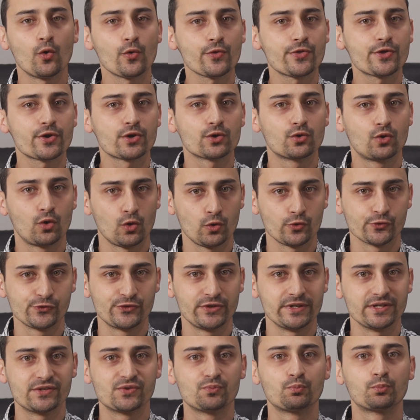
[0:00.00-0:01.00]
author
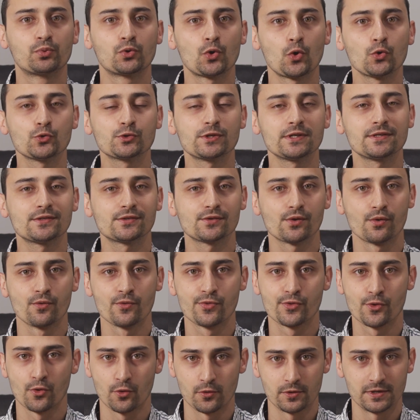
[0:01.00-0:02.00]
calls this process
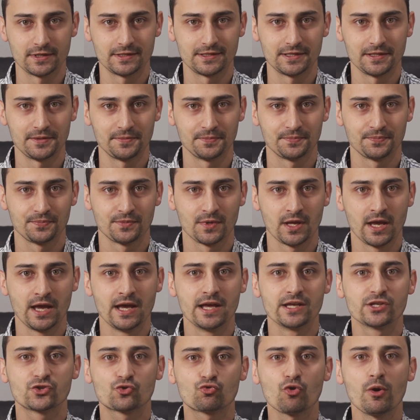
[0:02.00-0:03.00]
authority.
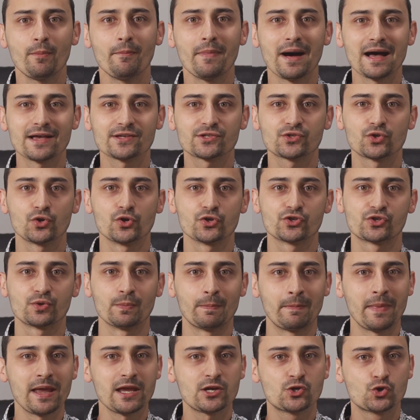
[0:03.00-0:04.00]
Scrum Masters
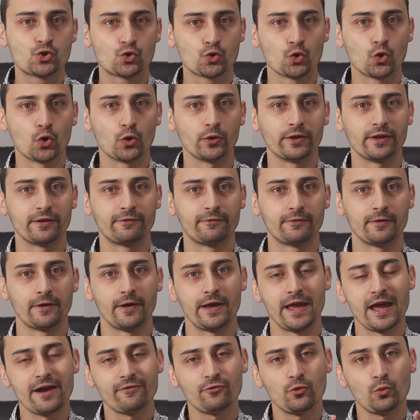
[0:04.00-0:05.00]
make sure that
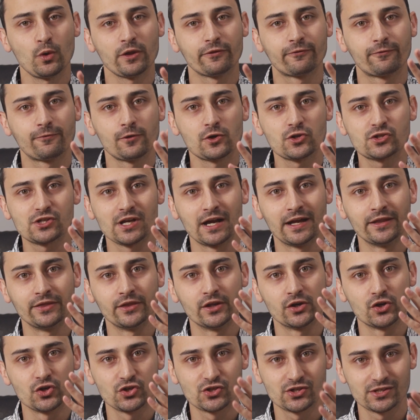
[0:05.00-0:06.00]
everyone first
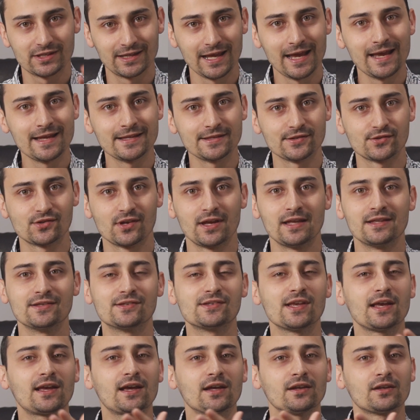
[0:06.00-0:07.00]
understands and
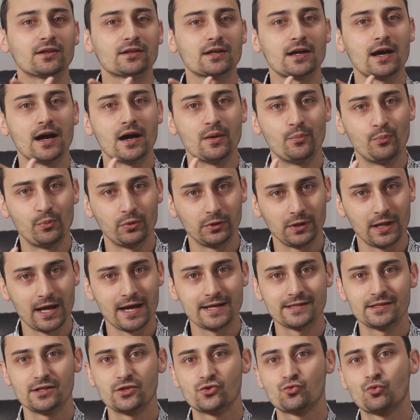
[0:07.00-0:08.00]
second
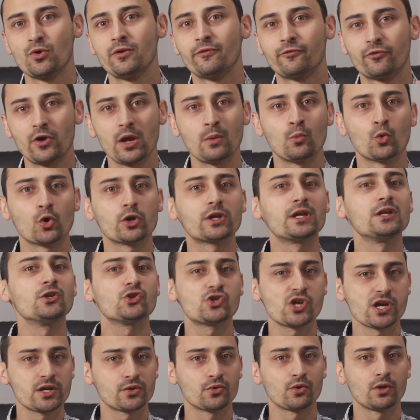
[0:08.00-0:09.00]
applies the Scrum Framework in
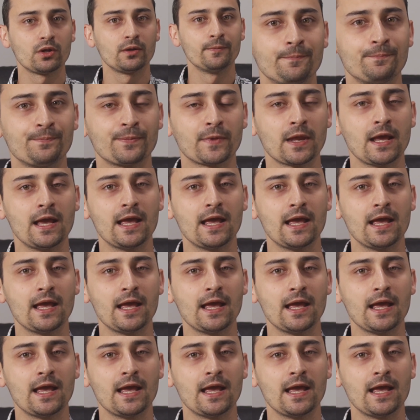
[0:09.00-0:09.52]
general